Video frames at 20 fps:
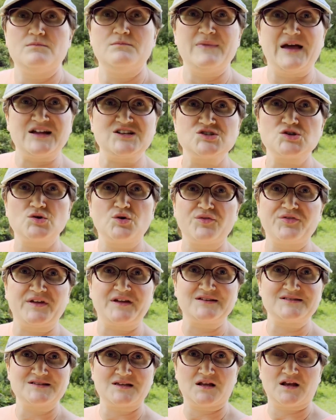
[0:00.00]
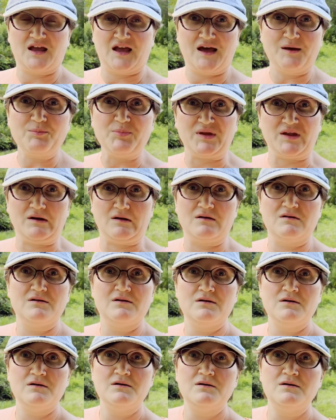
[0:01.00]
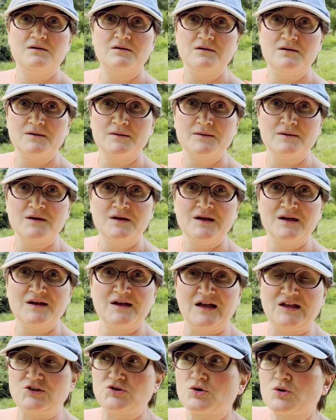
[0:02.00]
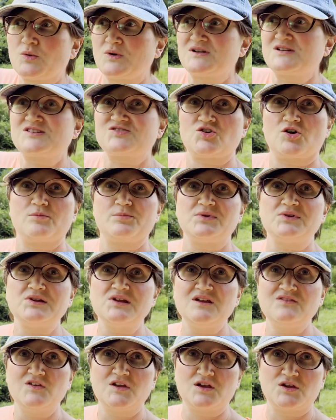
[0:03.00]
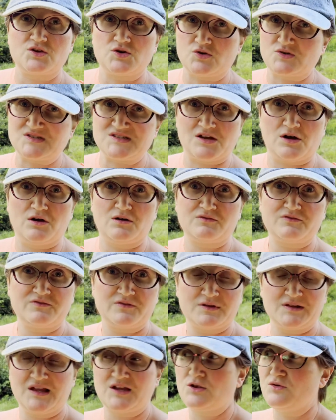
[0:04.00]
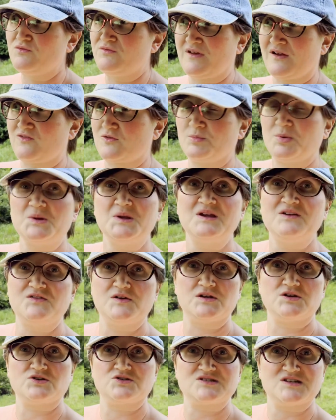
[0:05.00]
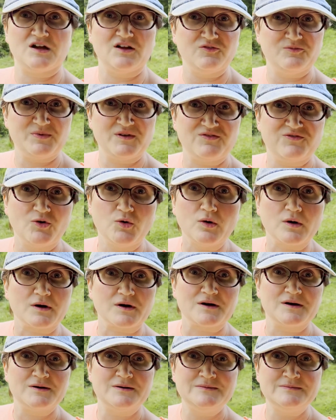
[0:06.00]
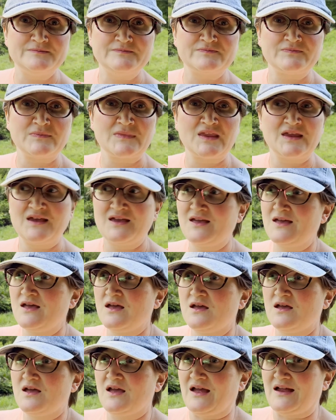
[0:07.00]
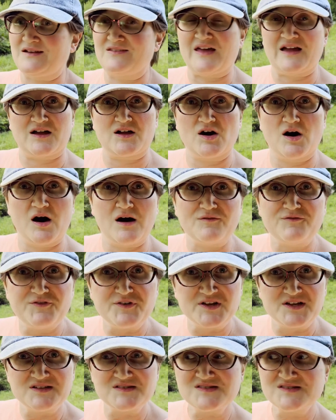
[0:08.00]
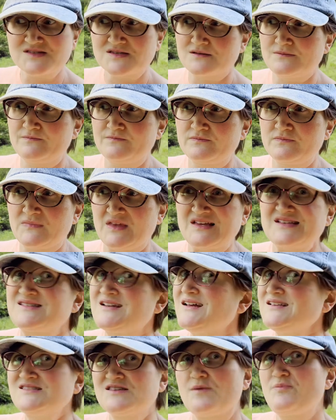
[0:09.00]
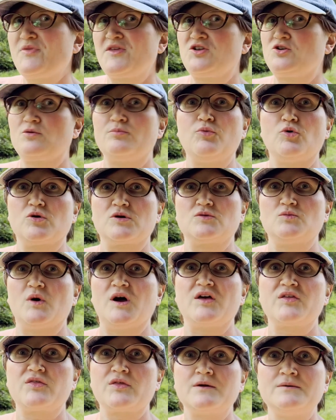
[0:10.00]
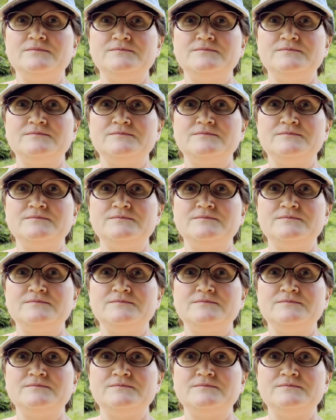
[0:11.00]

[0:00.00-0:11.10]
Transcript: magical things can happen. And you're going to start believing in yourself like you've never believed in yourself before. And that confidence is not something you're born with.